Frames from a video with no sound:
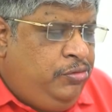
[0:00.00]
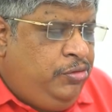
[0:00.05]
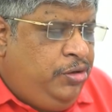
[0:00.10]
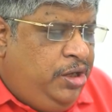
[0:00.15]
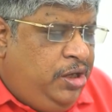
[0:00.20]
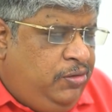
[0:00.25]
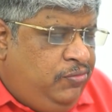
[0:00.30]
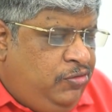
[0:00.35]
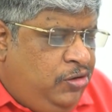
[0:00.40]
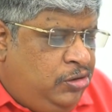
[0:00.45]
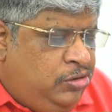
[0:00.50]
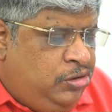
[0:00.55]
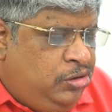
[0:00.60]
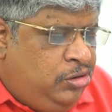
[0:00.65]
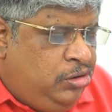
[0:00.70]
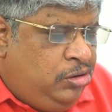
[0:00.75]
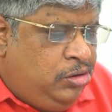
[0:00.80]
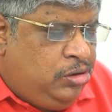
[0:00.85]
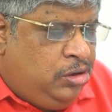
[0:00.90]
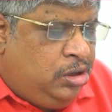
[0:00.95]
Today I wanted
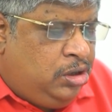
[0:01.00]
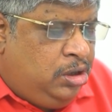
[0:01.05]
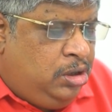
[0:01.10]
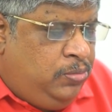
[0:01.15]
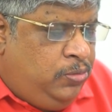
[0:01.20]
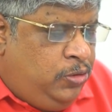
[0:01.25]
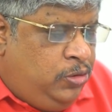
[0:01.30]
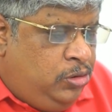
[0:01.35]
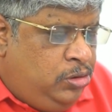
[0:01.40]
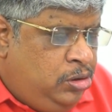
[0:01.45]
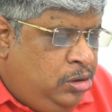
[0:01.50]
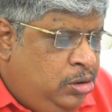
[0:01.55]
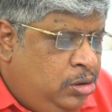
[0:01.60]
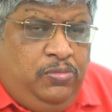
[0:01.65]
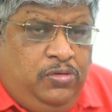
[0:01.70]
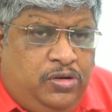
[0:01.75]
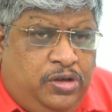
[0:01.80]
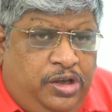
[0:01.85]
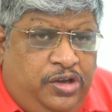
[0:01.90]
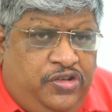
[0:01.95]
to talk about
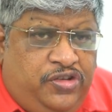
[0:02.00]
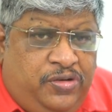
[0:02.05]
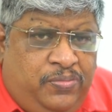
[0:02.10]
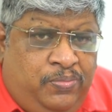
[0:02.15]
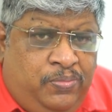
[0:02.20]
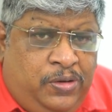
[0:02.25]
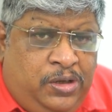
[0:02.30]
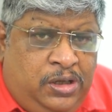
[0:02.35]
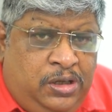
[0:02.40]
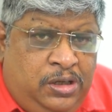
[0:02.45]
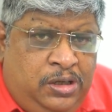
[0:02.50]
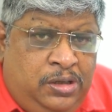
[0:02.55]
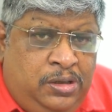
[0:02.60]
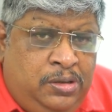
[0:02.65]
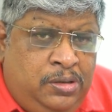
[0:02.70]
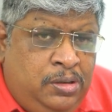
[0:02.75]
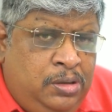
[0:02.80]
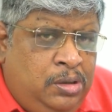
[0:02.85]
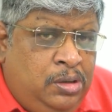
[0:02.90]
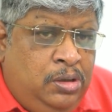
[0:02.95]
Mukesh
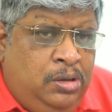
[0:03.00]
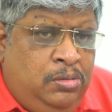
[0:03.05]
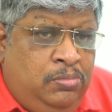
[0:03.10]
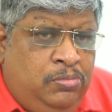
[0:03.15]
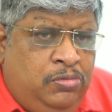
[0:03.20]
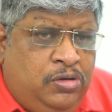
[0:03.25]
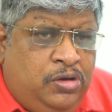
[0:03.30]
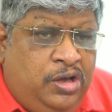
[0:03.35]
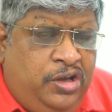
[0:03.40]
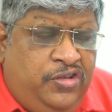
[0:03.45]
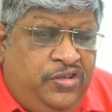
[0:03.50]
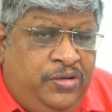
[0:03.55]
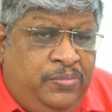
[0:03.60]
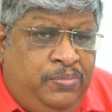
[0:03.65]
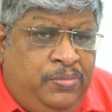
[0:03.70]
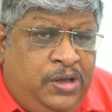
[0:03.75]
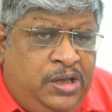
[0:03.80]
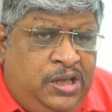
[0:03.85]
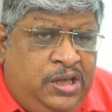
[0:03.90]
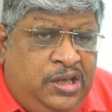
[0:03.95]
Ambani. Mukesh
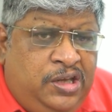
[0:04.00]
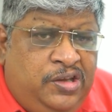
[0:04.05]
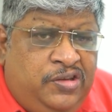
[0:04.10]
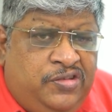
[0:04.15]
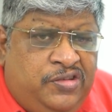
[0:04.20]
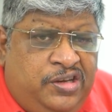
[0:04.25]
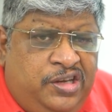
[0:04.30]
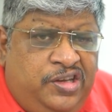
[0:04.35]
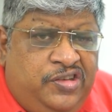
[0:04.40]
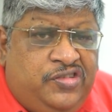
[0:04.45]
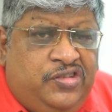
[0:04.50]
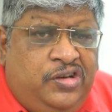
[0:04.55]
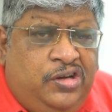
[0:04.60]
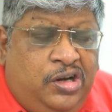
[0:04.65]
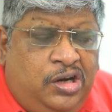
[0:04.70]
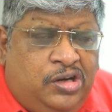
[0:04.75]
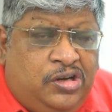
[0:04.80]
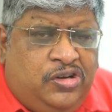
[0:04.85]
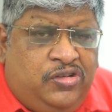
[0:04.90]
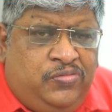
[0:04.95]
Ambani has raised a
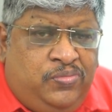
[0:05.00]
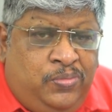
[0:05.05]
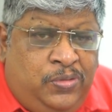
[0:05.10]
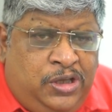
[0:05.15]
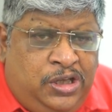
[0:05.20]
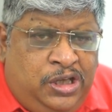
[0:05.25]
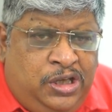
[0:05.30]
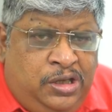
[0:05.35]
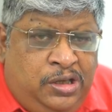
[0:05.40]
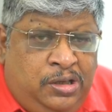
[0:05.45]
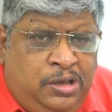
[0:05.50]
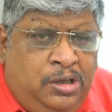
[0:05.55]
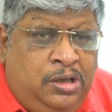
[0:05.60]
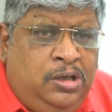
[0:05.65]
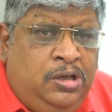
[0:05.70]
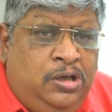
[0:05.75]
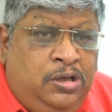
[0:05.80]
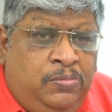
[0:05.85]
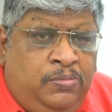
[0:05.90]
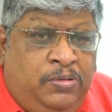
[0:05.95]
lot of money
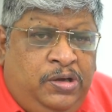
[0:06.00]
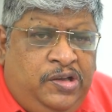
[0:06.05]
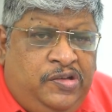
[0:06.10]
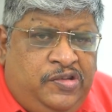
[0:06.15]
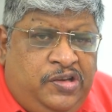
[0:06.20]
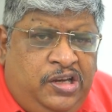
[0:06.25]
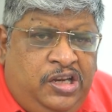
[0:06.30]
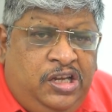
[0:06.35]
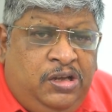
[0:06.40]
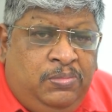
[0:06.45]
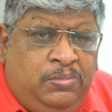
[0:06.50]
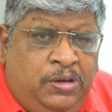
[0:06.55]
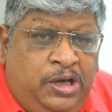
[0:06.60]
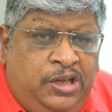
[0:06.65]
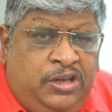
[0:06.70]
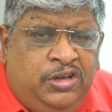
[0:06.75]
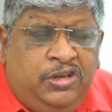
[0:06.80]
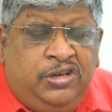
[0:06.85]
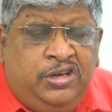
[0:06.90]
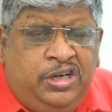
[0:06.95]
by selling
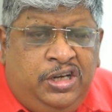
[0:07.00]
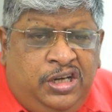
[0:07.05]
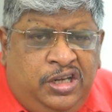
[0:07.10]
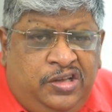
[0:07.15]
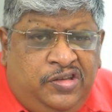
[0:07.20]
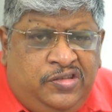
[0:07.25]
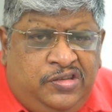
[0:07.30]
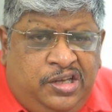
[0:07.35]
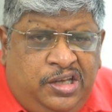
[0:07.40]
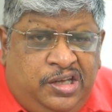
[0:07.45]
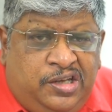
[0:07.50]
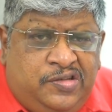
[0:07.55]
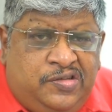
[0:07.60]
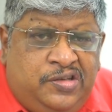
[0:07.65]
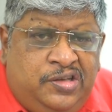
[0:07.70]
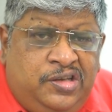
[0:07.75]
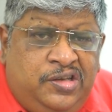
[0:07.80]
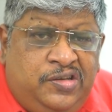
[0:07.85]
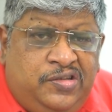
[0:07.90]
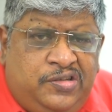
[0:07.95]
minority stakes
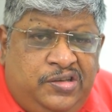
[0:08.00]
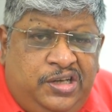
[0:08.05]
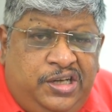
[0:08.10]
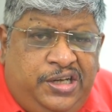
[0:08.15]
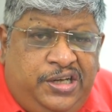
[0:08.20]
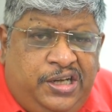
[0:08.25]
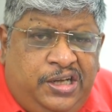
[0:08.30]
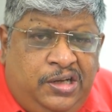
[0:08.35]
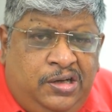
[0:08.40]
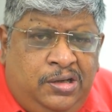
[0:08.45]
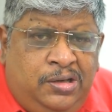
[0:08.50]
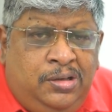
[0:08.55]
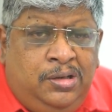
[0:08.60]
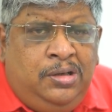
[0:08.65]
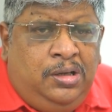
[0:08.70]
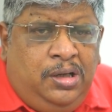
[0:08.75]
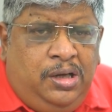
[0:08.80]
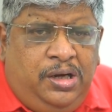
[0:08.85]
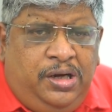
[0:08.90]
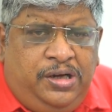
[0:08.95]
in his retail
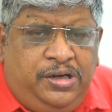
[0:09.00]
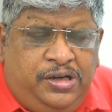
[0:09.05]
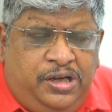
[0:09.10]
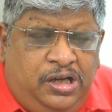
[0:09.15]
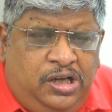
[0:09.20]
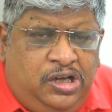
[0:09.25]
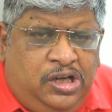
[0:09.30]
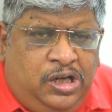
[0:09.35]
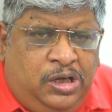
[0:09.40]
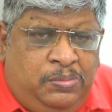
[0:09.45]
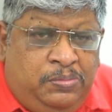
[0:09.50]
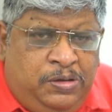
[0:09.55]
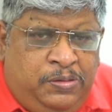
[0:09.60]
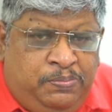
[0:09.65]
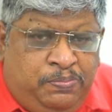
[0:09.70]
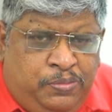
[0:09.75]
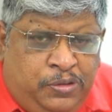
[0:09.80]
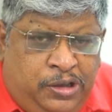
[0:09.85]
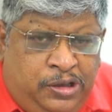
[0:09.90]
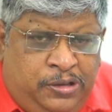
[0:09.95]
and telecom
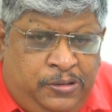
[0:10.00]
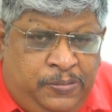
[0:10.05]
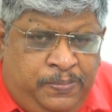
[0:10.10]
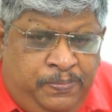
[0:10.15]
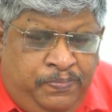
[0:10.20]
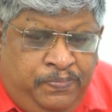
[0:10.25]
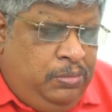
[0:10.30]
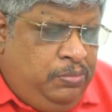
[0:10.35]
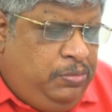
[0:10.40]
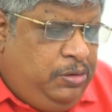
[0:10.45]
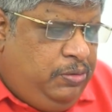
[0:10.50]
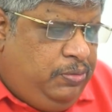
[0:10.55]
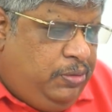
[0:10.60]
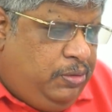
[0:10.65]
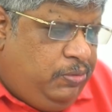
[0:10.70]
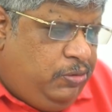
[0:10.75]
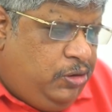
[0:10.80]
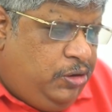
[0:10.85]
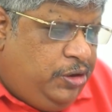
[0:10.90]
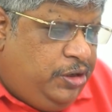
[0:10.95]
empire. We were
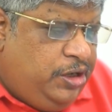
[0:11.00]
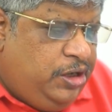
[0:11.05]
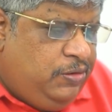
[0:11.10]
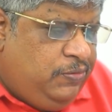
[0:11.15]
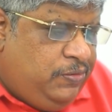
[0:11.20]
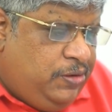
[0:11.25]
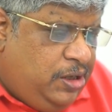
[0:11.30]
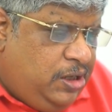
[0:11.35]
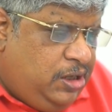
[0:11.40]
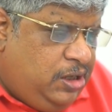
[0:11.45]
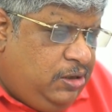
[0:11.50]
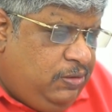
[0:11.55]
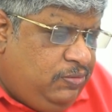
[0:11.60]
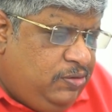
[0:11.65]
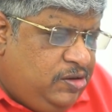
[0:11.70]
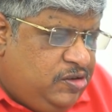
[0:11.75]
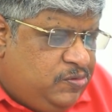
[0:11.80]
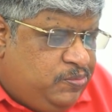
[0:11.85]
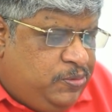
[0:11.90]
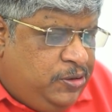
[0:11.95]
wondering where he
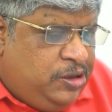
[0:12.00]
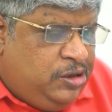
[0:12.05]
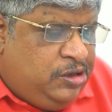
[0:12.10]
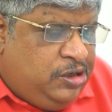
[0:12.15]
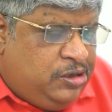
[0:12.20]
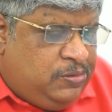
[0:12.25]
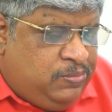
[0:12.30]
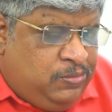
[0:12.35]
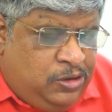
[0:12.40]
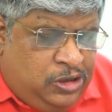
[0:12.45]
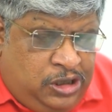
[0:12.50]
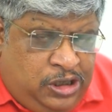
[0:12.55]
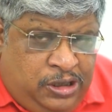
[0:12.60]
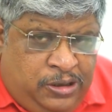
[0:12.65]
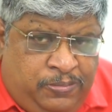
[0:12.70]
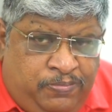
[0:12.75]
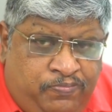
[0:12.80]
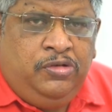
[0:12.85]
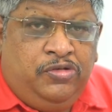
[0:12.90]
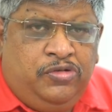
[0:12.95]
will spend that money.
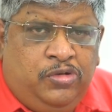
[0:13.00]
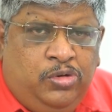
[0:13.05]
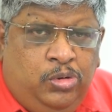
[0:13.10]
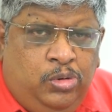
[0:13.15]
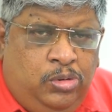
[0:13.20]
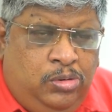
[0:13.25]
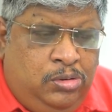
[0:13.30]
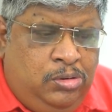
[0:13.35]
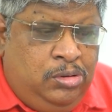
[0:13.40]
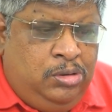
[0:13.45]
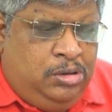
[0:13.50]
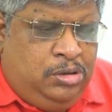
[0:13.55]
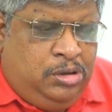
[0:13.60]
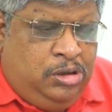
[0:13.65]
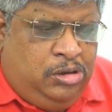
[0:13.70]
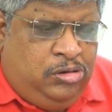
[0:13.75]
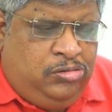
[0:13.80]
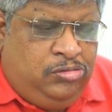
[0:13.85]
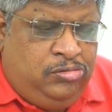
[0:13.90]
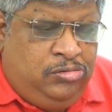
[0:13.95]
So
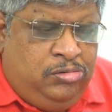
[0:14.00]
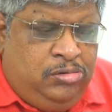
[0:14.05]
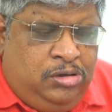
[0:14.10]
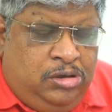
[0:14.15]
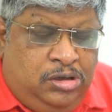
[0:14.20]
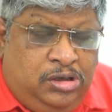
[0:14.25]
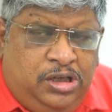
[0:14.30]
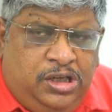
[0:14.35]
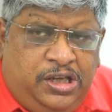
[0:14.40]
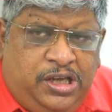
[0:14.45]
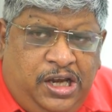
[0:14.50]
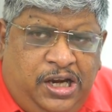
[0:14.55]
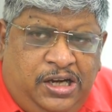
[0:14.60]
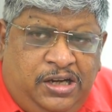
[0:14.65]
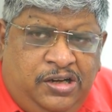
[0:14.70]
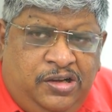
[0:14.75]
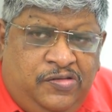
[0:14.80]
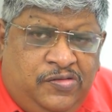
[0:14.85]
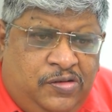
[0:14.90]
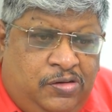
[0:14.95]
now the
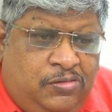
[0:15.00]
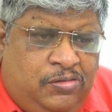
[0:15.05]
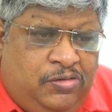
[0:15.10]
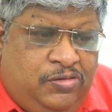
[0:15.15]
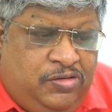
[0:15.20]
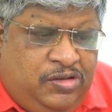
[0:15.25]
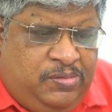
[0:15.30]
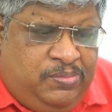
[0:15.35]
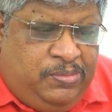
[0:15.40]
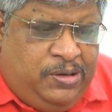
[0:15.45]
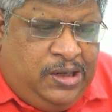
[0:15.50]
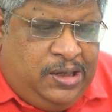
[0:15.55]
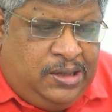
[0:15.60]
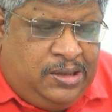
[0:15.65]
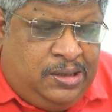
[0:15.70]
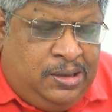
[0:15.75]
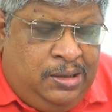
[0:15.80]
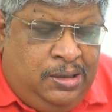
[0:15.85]
cat is out of the bag.